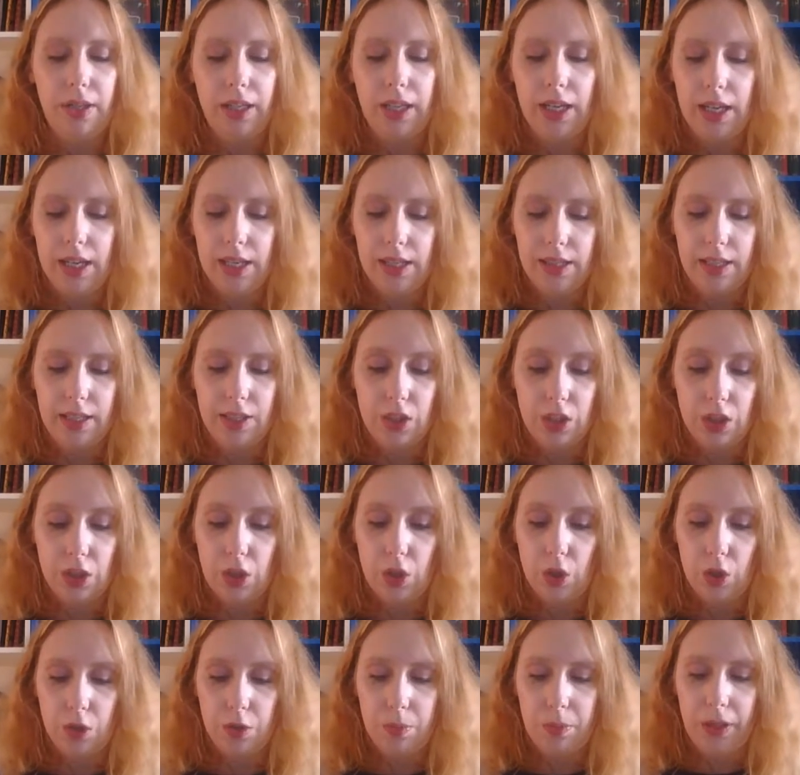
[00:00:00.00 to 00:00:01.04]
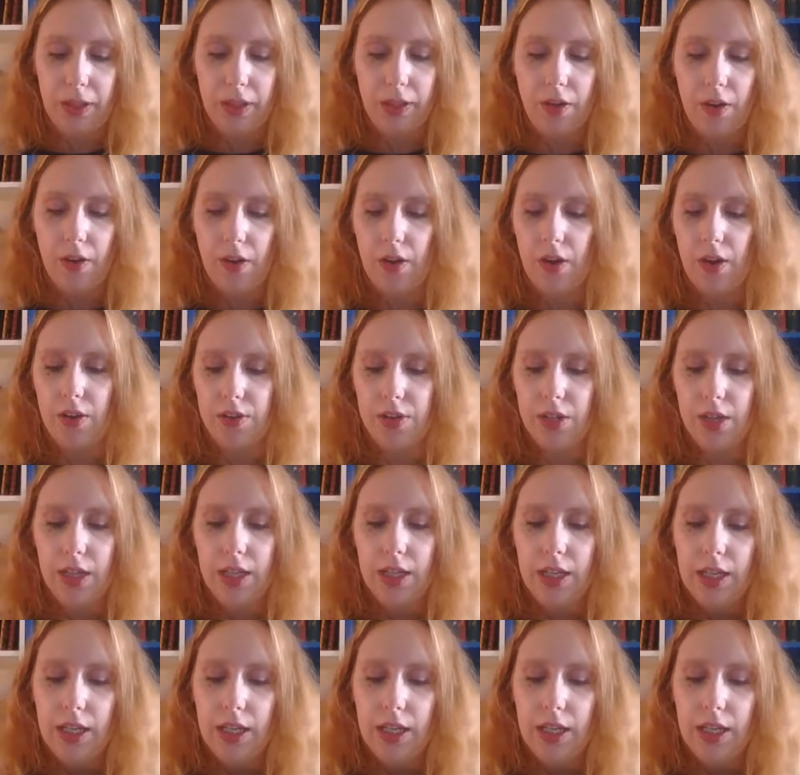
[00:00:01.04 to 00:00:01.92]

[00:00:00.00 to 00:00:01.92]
because they're just not being heard